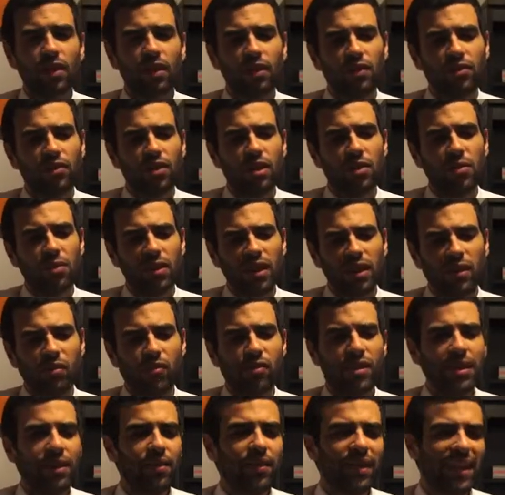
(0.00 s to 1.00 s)
So the
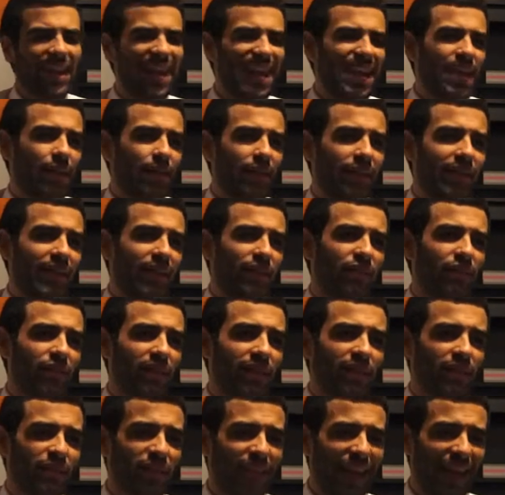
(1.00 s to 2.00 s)
key thing
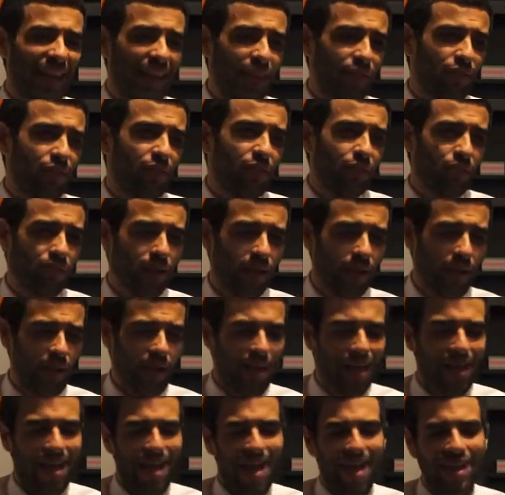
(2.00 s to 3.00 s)
is the history,
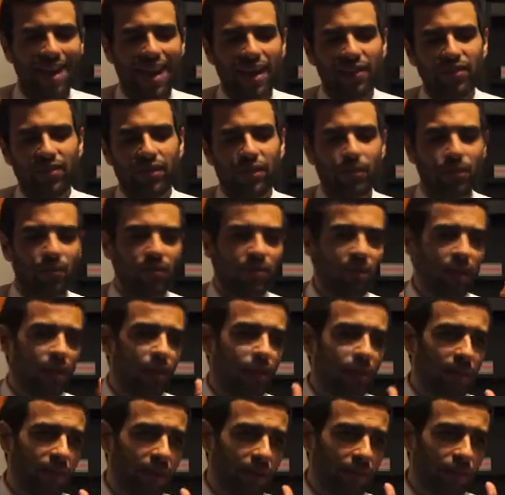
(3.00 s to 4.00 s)
and asking
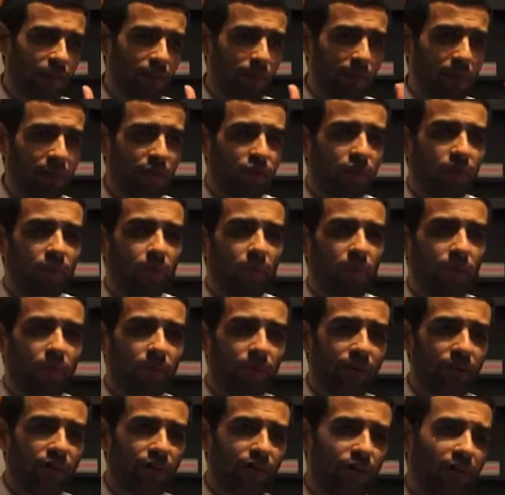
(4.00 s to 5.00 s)
yourself, as I mentioned, whether
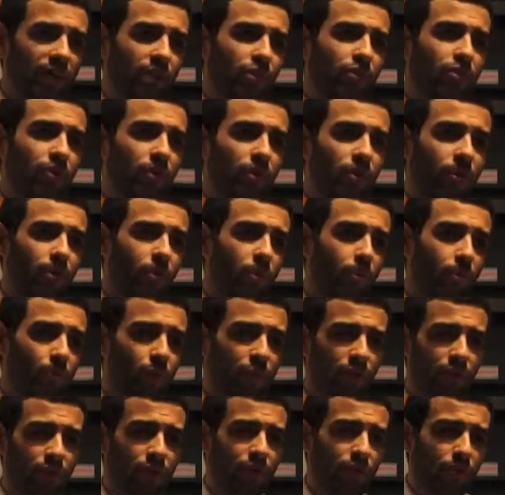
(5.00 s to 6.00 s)
it's central or
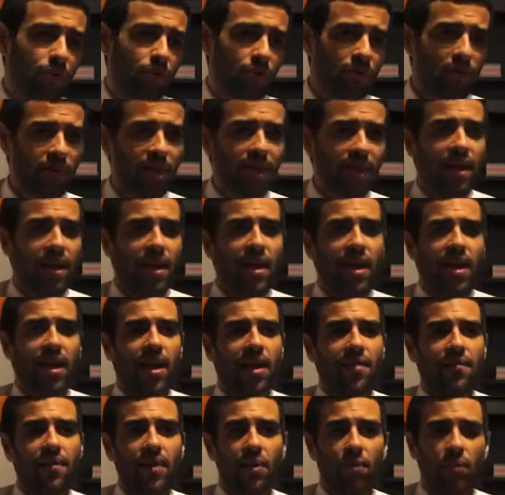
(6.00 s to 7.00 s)
peripheral.
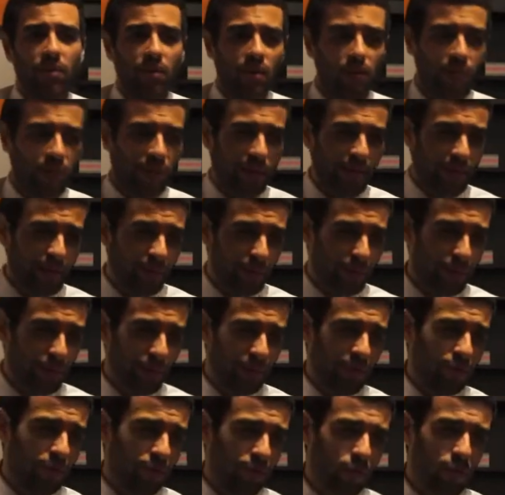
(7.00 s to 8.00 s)
And then when you think it's
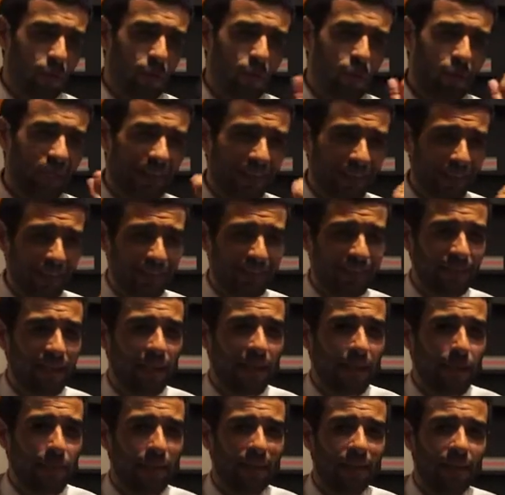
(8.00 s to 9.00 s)
peripheral, looking at the
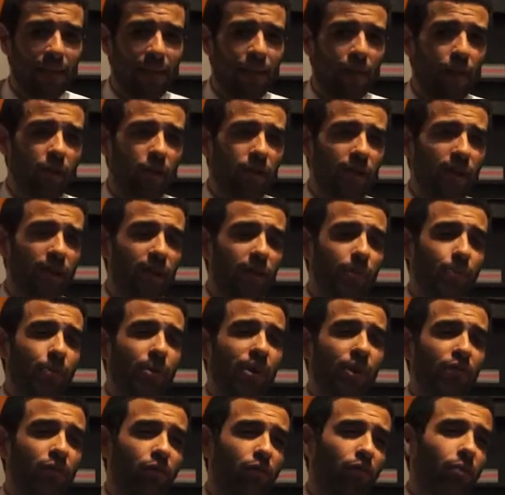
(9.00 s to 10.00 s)
timing and looking at the
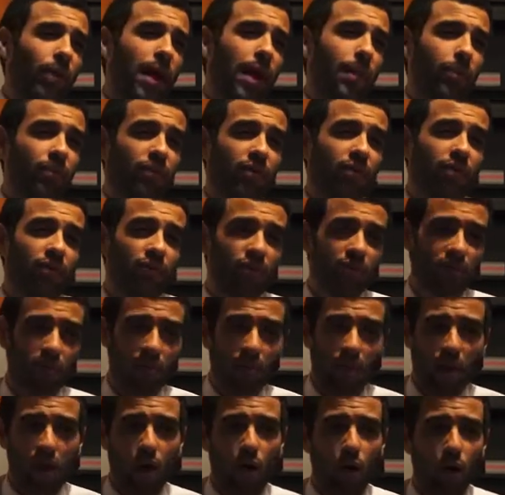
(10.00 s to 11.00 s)
presence or absence
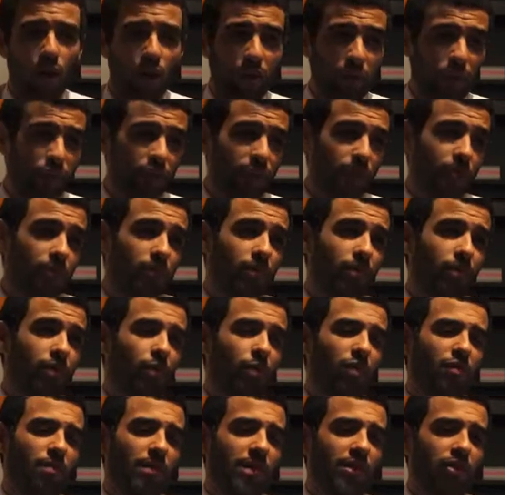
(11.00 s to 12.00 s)
of those symptoms that
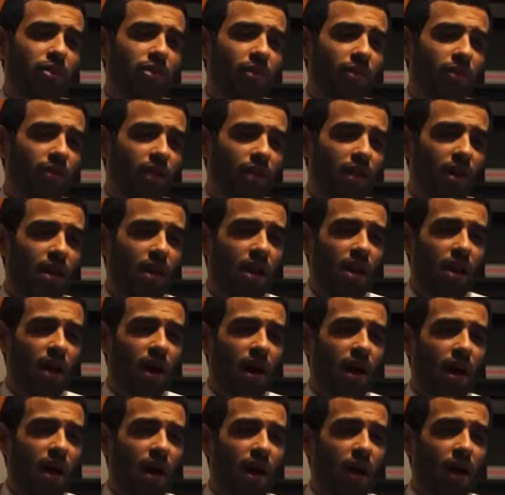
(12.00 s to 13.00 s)
we've mentioned.
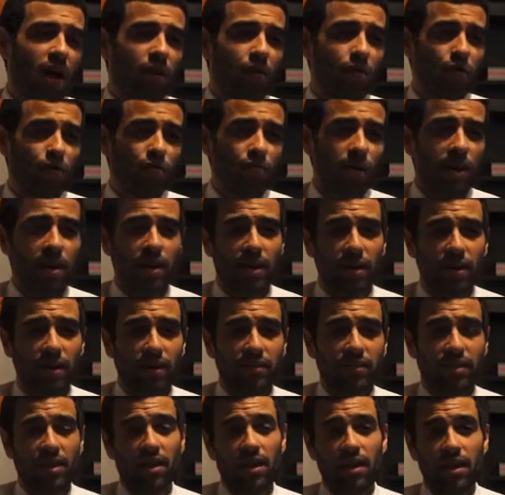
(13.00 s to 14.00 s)
I'd really
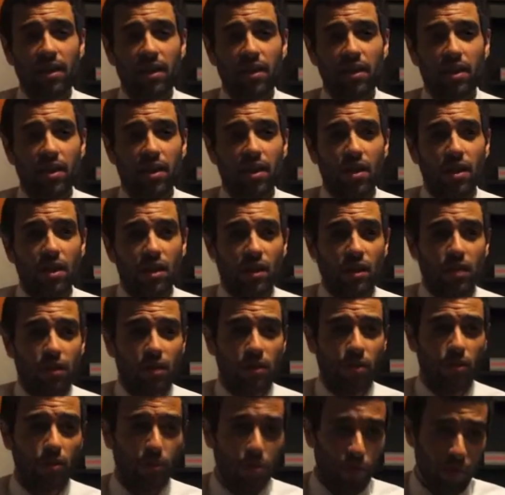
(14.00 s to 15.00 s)
like to hear
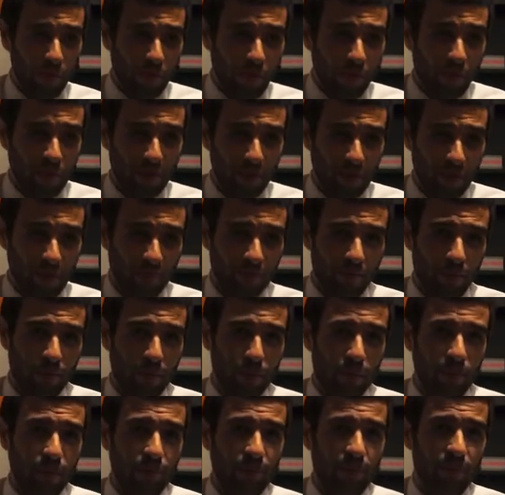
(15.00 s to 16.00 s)
your opinion
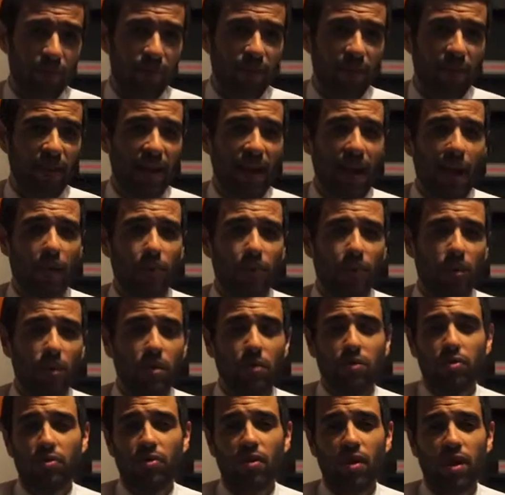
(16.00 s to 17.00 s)
with this and how
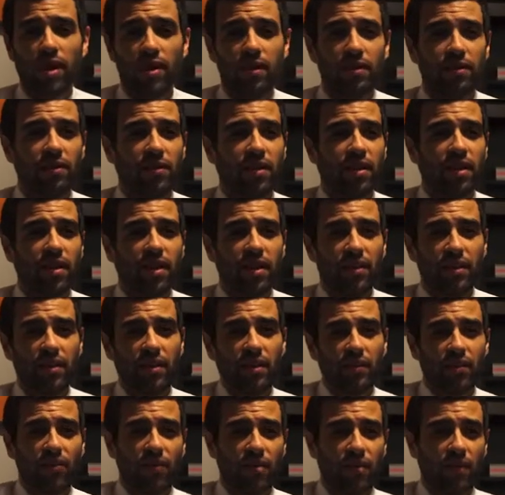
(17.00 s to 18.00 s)
you try and
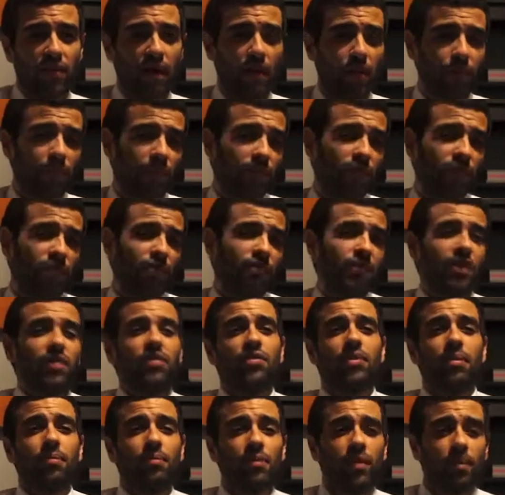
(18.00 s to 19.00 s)
sieve out these
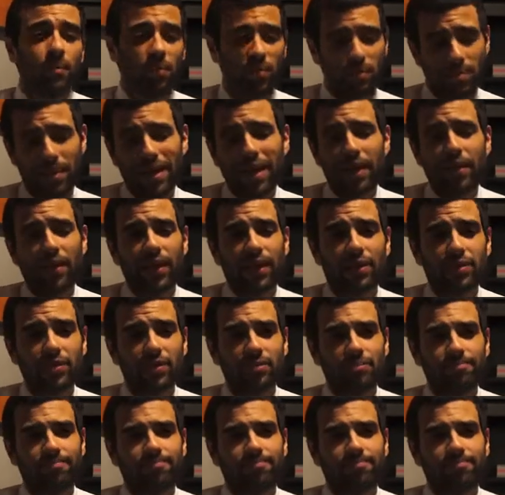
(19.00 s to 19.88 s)
symptoms. Many thanks.